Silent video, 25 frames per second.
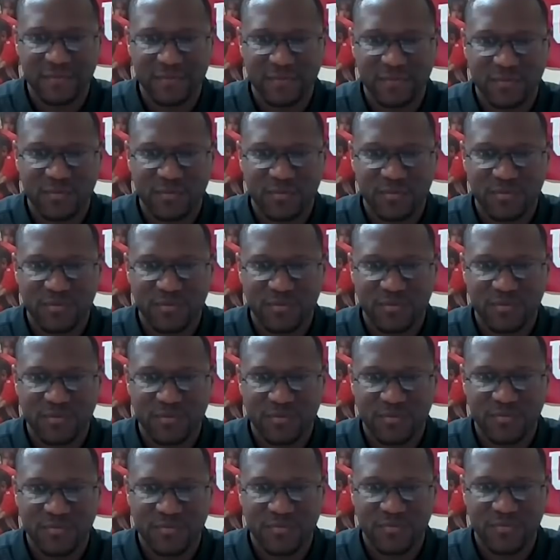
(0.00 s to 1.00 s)

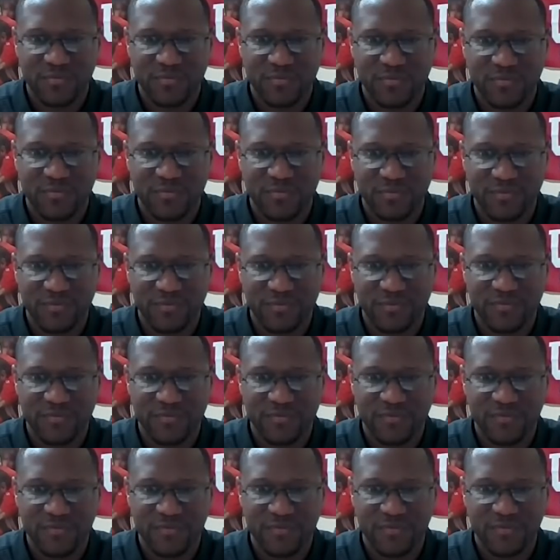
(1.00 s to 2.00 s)

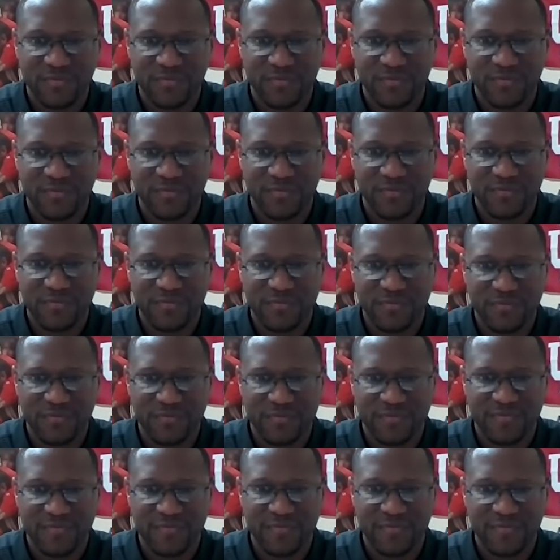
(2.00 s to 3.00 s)

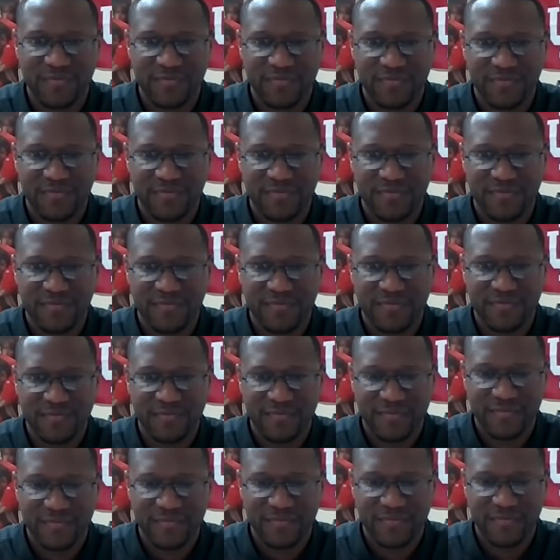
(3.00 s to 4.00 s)

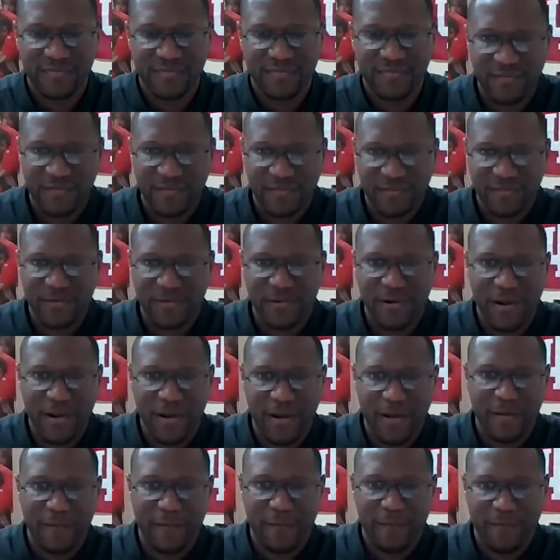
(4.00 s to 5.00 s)

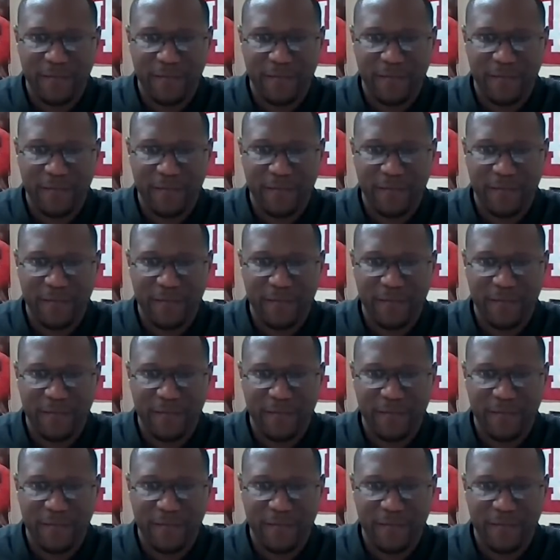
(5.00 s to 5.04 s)
(not speaking)